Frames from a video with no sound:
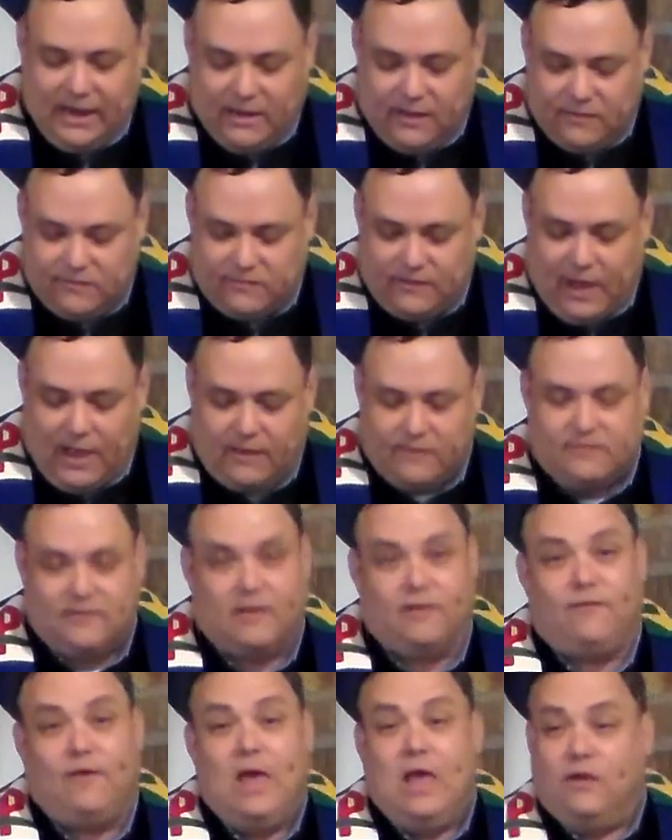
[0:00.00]
It is
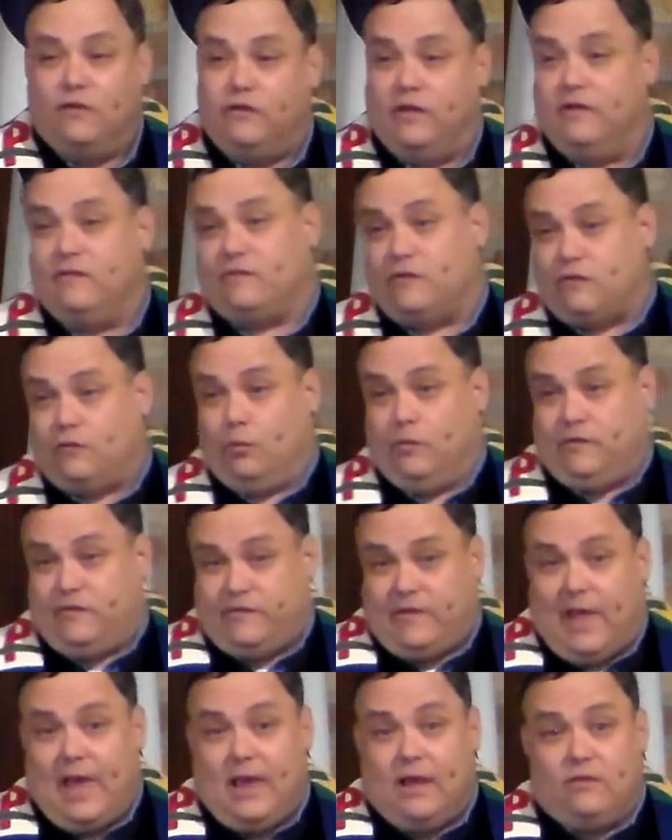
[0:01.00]
as if Jesus
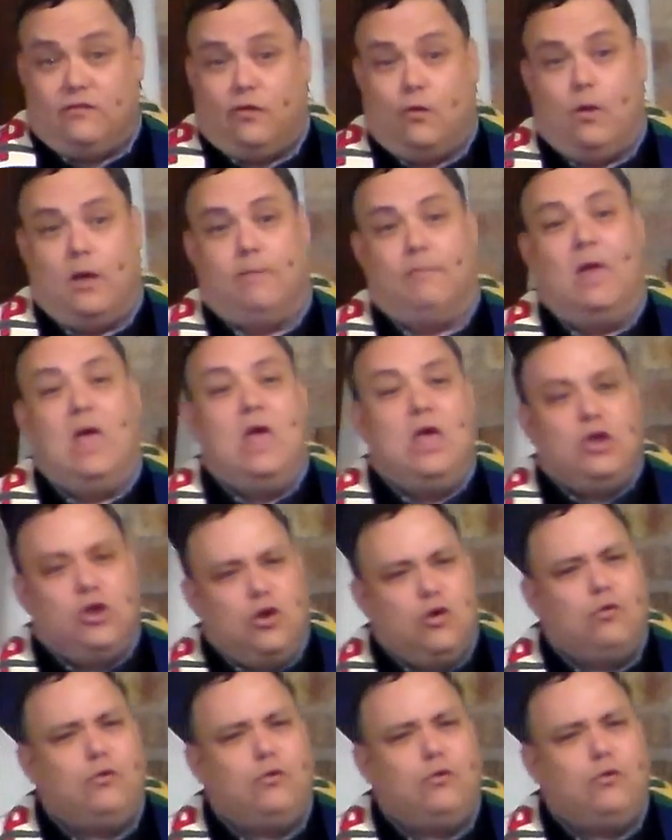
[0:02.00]
was saying to him,